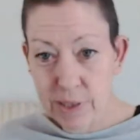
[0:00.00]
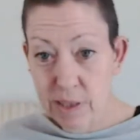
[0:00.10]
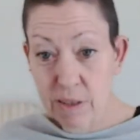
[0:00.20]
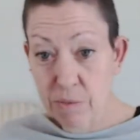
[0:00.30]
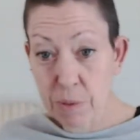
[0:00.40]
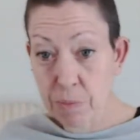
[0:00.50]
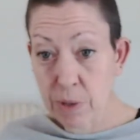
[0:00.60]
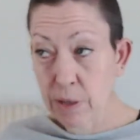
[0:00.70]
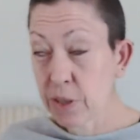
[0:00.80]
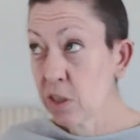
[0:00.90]
I can't
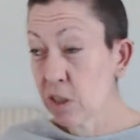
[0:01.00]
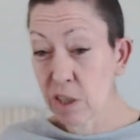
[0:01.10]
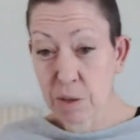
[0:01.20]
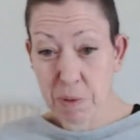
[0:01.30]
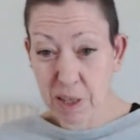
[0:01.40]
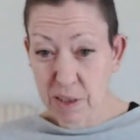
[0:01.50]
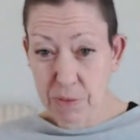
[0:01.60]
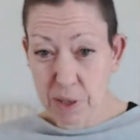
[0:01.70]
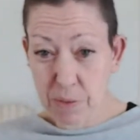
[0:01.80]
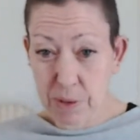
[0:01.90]
remember, I think she charged me like
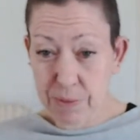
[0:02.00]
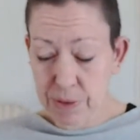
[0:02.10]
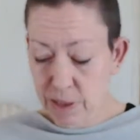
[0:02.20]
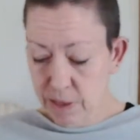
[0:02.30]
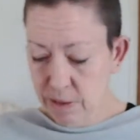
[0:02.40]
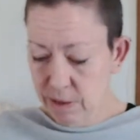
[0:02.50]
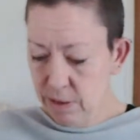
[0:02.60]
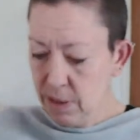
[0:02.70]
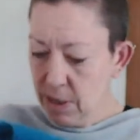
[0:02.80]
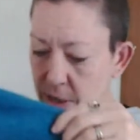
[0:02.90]
£3 for
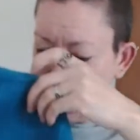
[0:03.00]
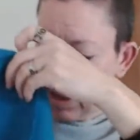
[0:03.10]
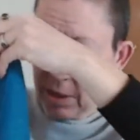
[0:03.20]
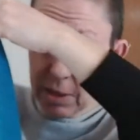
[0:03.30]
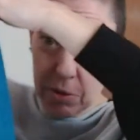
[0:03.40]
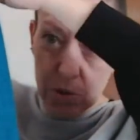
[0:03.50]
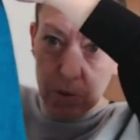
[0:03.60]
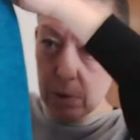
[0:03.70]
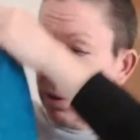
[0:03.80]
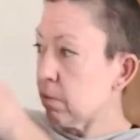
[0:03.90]
this, and it's
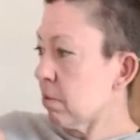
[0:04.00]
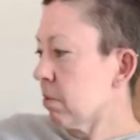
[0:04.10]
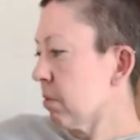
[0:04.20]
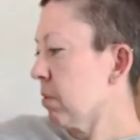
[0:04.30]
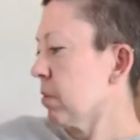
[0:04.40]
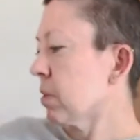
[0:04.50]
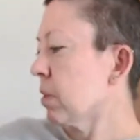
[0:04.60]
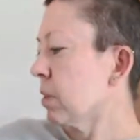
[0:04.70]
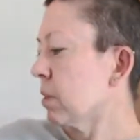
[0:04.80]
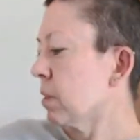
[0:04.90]
not the
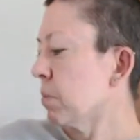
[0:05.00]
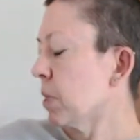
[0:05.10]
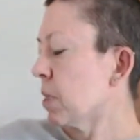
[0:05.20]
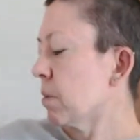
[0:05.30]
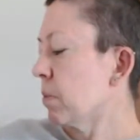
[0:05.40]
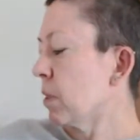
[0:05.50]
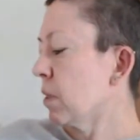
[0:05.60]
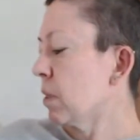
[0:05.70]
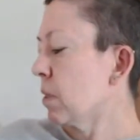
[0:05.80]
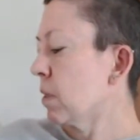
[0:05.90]
size is it meant to be.